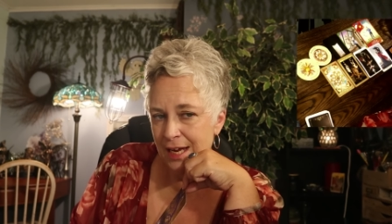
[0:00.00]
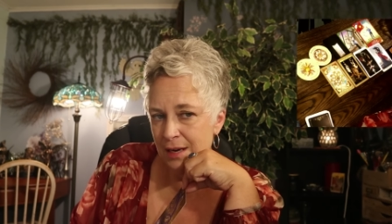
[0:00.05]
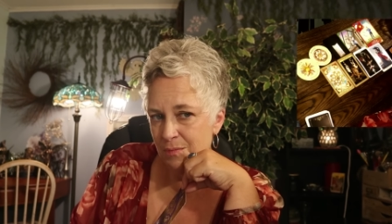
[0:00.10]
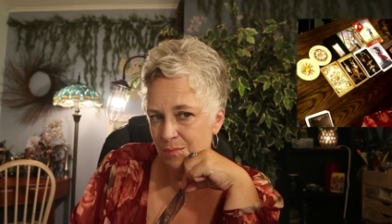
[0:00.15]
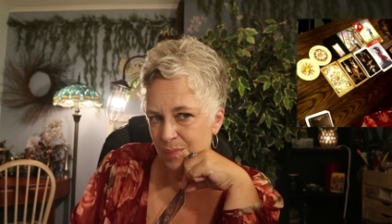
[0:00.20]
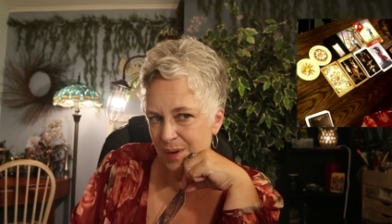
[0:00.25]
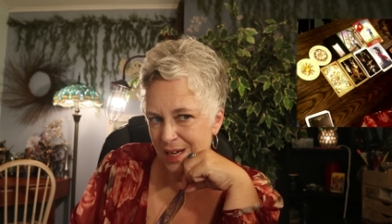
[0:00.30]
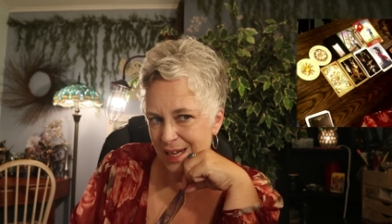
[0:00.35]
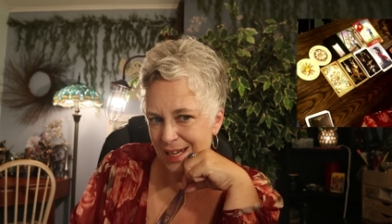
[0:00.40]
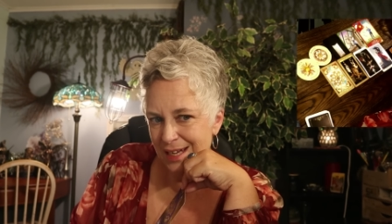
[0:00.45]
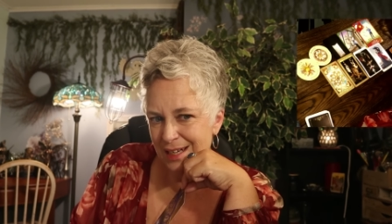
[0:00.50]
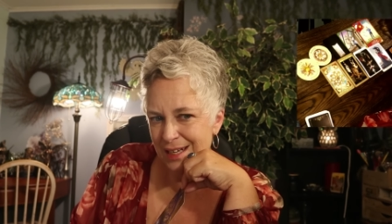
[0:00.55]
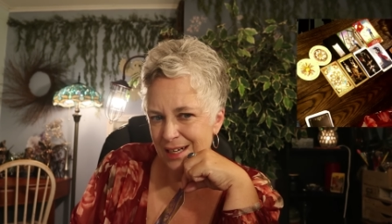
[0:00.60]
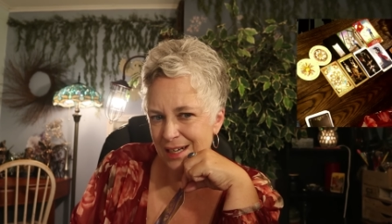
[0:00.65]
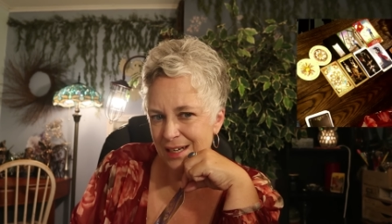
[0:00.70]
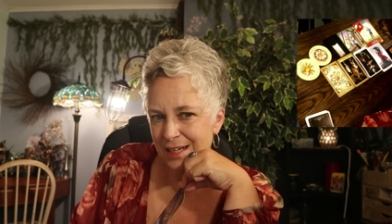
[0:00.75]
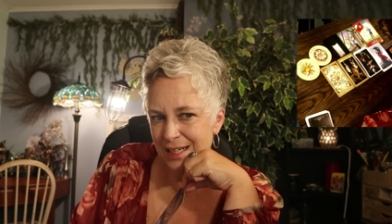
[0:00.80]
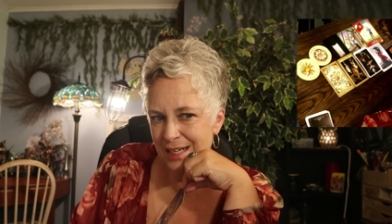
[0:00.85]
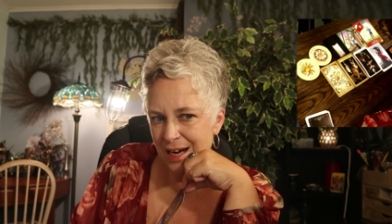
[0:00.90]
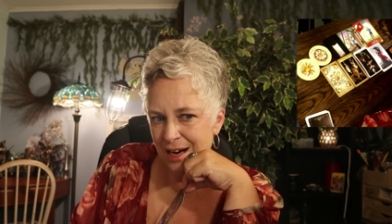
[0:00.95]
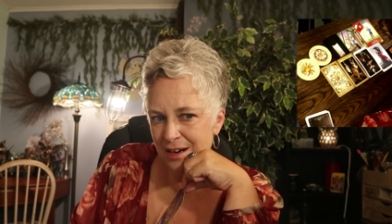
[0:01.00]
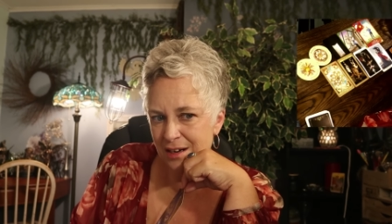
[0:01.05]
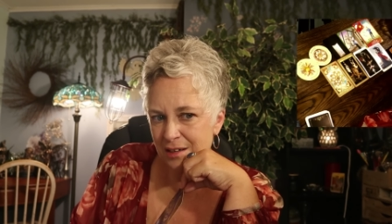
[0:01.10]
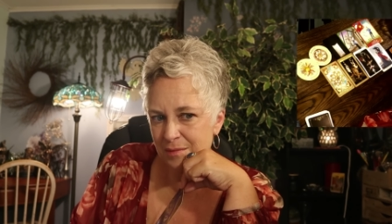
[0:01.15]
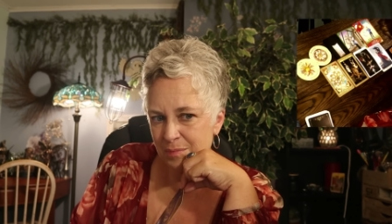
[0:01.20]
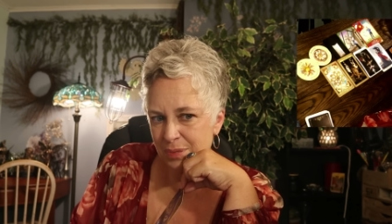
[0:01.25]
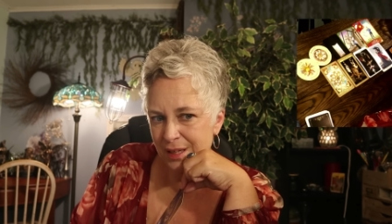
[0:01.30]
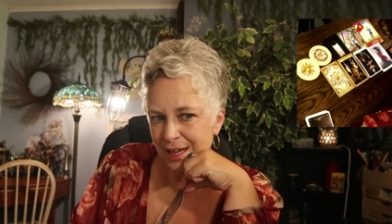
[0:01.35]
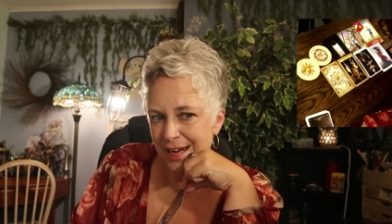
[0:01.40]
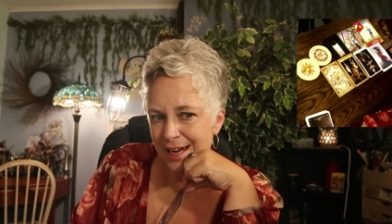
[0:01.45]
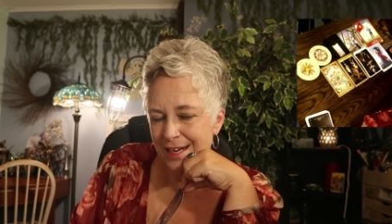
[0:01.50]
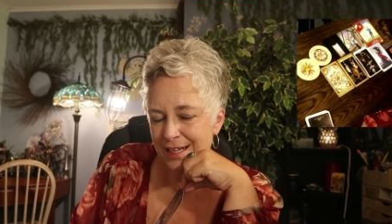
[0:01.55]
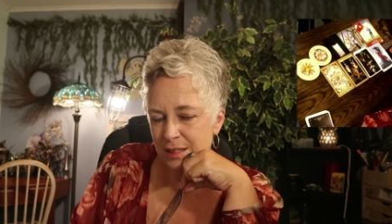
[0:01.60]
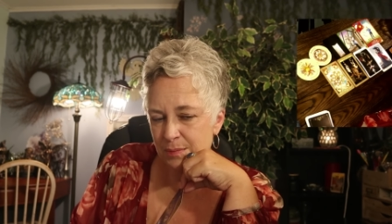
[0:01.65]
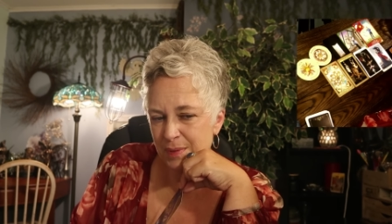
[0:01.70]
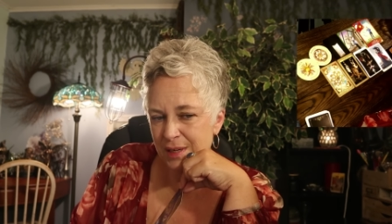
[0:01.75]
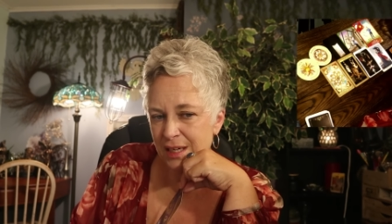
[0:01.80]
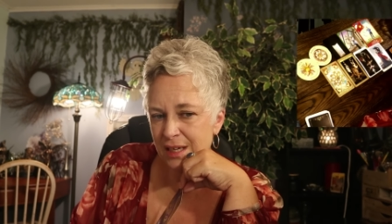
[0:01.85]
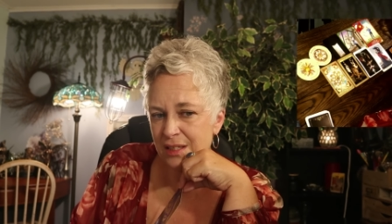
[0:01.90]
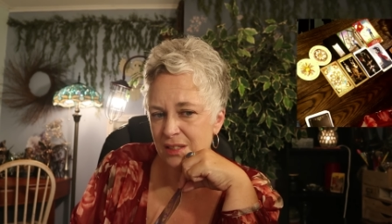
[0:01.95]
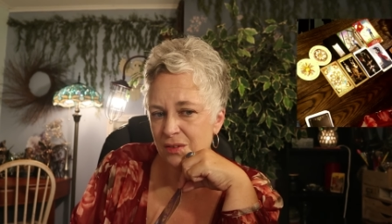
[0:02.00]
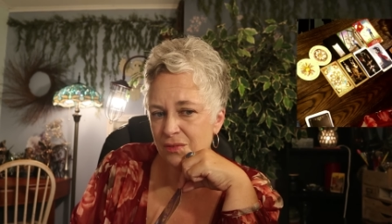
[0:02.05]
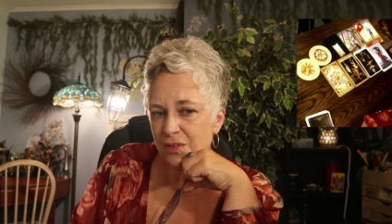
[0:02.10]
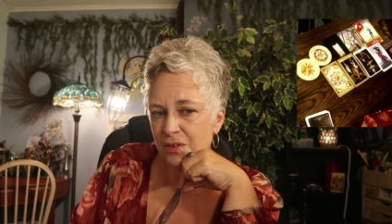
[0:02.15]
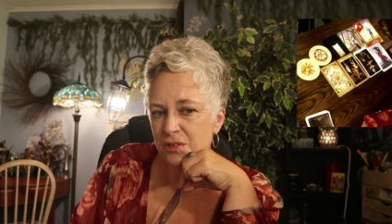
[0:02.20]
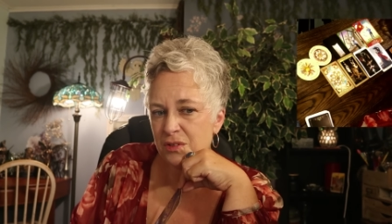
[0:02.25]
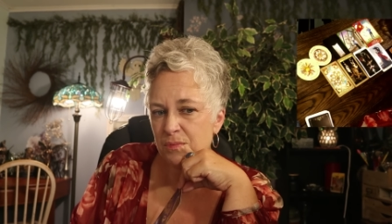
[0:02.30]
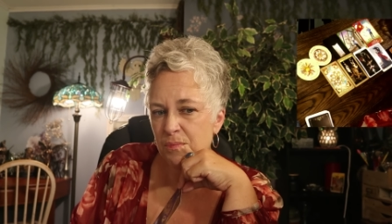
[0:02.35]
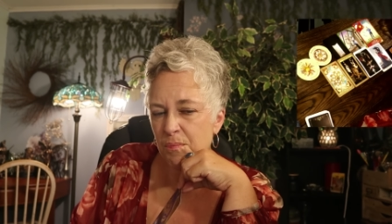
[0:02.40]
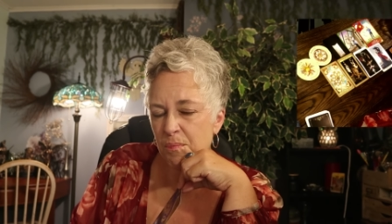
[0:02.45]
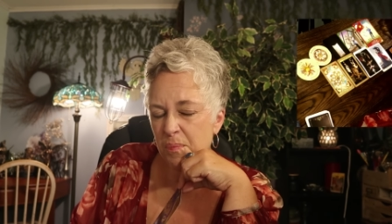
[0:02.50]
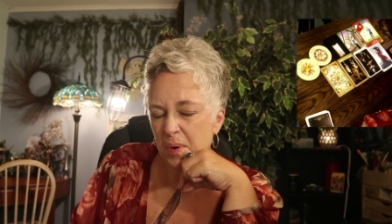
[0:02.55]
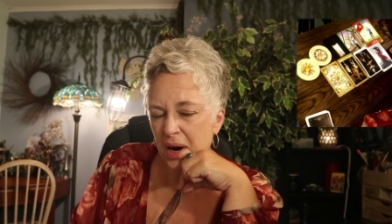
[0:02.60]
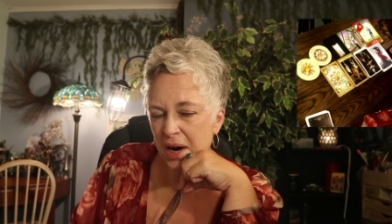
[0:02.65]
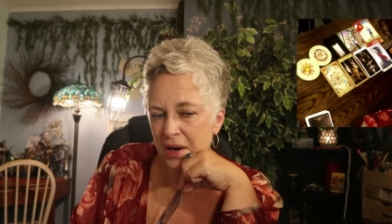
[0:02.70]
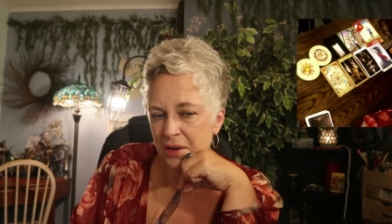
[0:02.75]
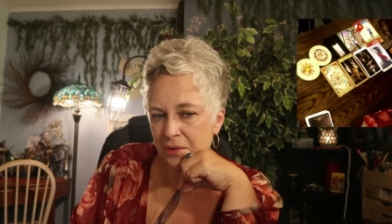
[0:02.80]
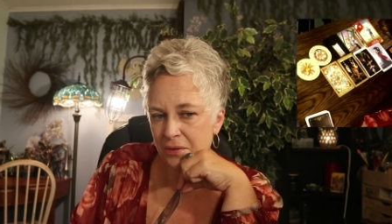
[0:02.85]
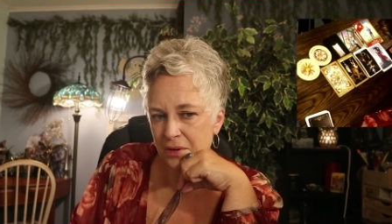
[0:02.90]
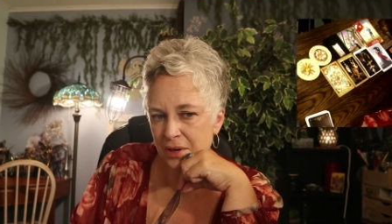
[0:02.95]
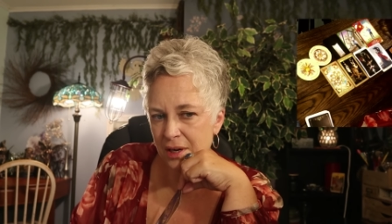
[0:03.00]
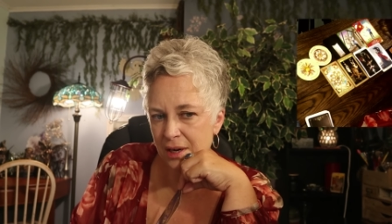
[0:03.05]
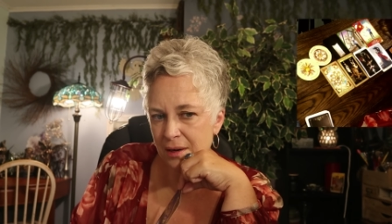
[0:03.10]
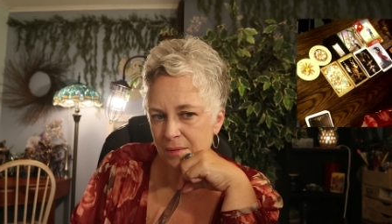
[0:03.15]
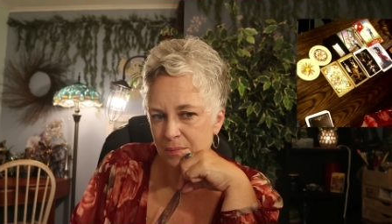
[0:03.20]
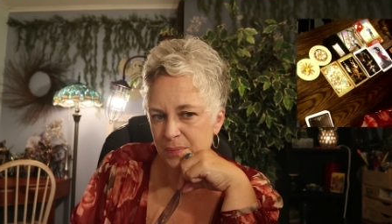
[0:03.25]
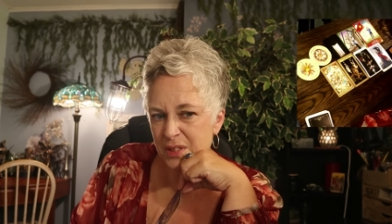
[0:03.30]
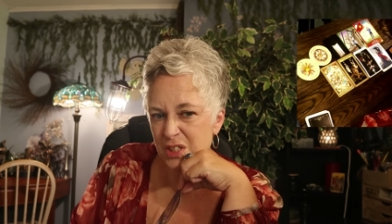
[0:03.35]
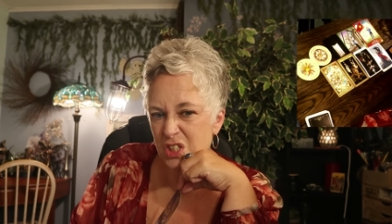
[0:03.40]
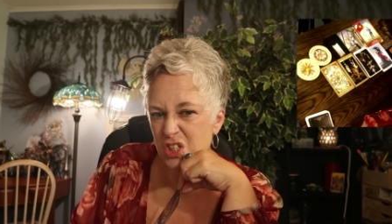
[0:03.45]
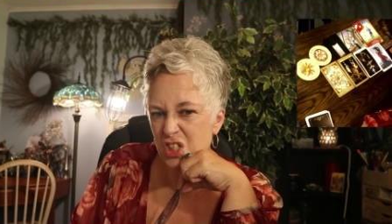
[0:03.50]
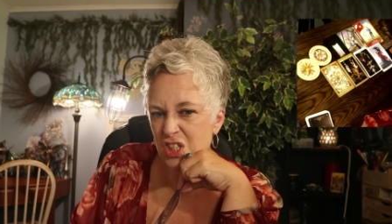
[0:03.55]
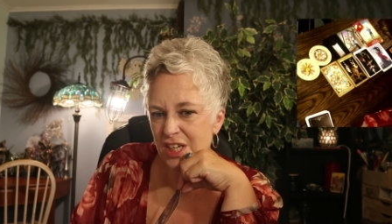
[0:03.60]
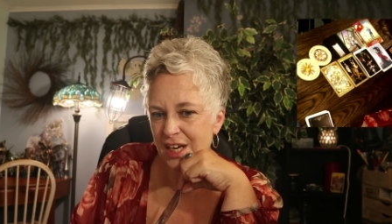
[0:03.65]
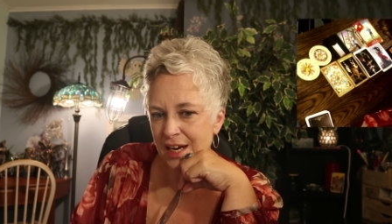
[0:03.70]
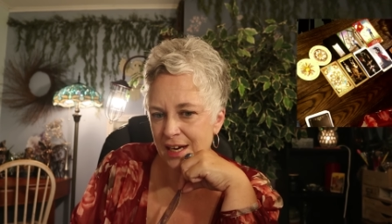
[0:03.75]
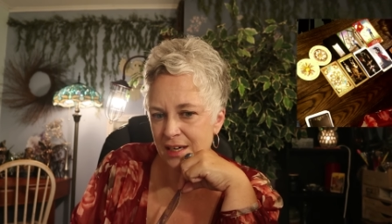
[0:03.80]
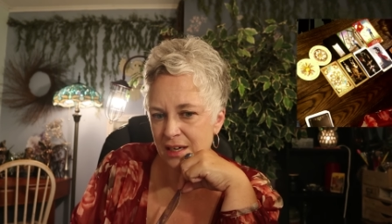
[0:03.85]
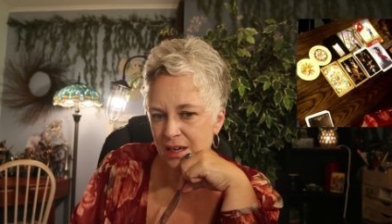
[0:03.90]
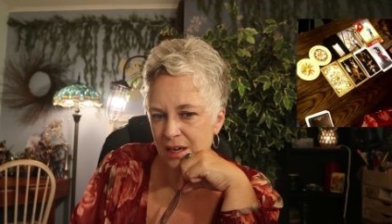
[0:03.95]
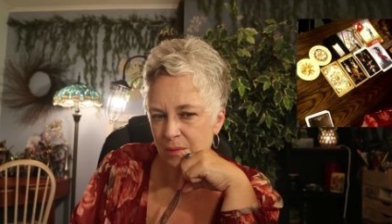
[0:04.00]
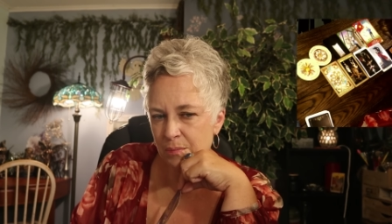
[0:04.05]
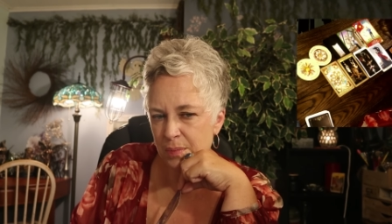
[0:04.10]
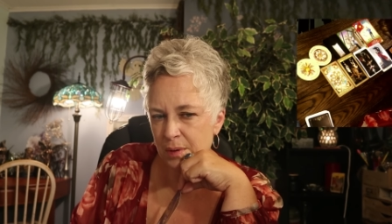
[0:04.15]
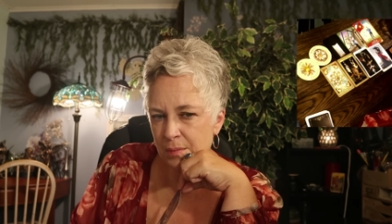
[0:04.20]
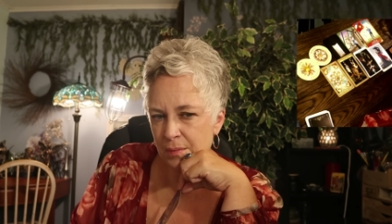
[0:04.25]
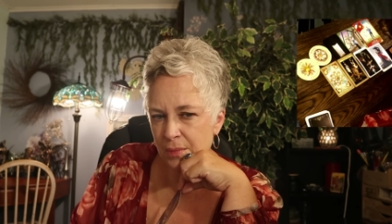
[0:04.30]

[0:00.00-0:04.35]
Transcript: and being in a dark place because of those bottled up and chained up